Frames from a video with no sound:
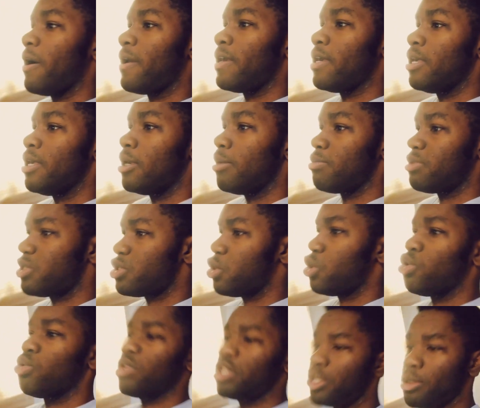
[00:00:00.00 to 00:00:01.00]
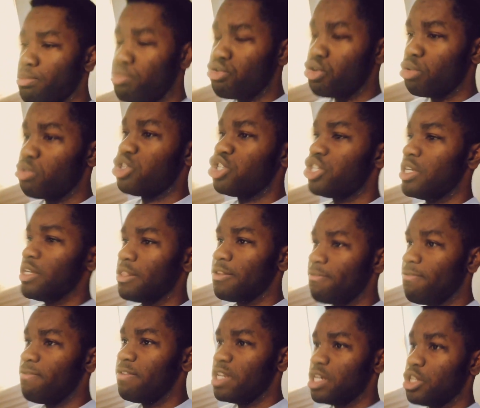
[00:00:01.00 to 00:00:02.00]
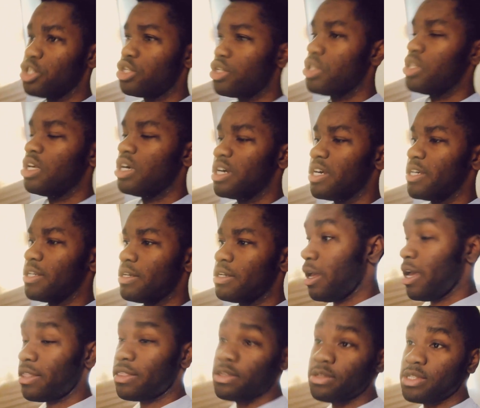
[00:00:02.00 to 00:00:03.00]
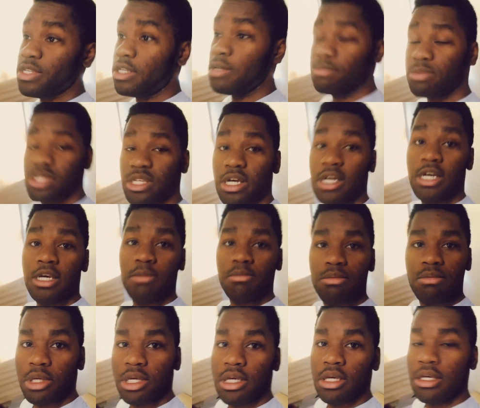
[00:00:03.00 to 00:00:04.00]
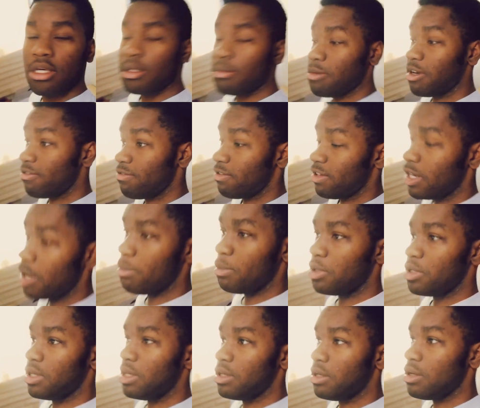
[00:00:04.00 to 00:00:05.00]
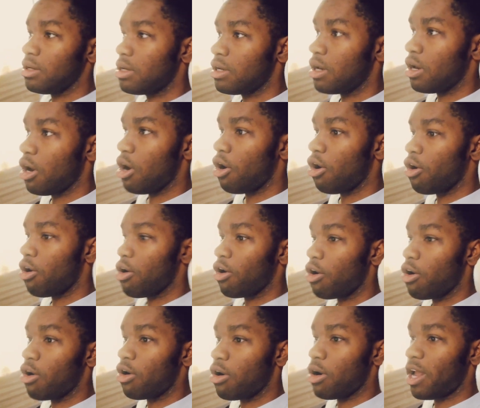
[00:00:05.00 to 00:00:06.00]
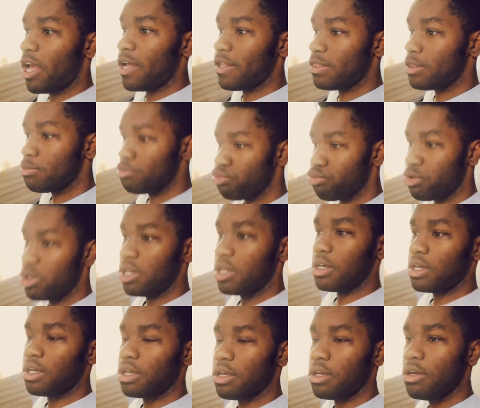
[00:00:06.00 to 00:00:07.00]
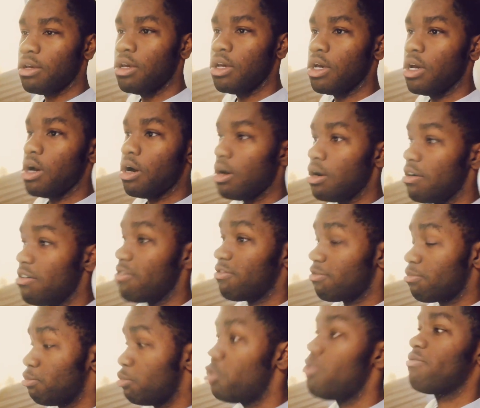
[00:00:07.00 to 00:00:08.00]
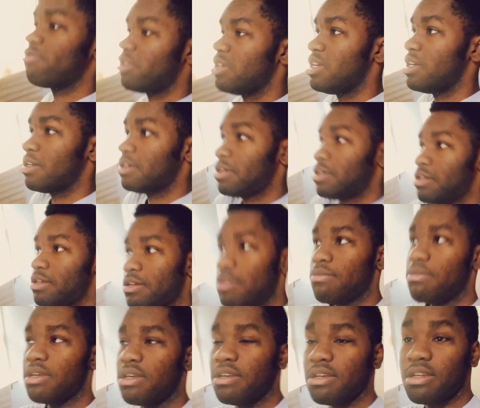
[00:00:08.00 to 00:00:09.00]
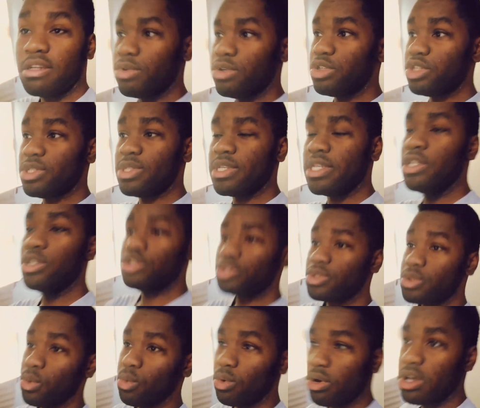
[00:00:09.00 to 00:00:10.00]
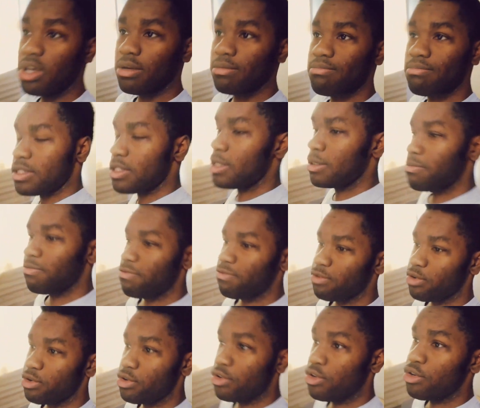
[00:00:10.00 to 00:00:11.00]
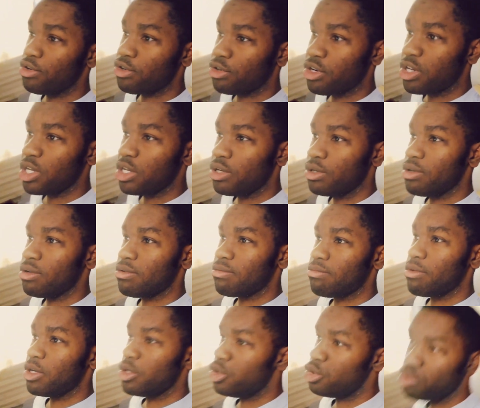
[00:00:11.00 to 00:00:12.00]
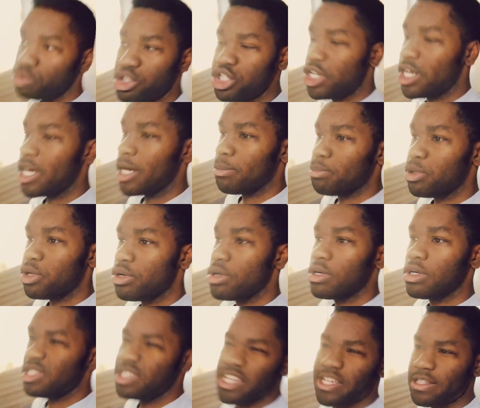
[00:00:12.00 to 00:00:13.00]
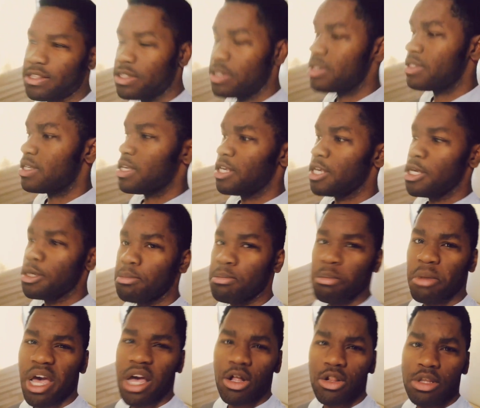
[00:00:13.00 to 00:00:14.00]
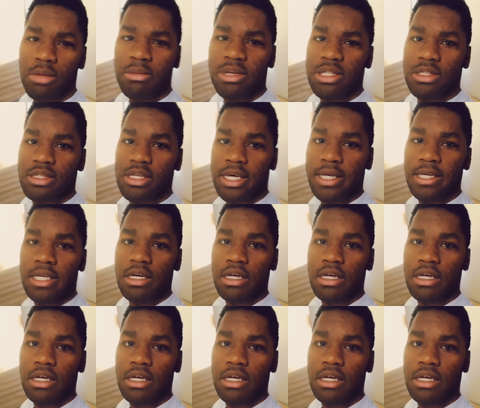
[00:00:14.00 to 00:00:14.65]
I am slowly approaching the finish line. At the same time, me and my family are at the brink of moving and we're just inches away. It's time for a, a new chapter, like the same elements, I